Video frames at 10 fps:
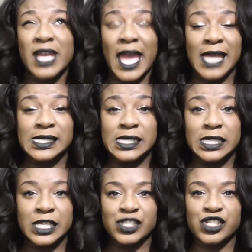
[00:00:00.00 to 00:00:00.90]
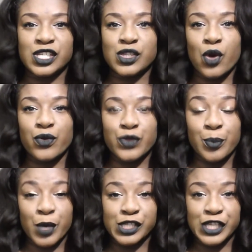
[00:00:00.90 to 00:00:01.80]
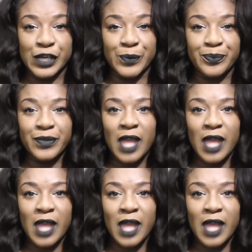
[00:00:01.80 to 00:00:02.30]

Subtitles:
18 inches on the bottom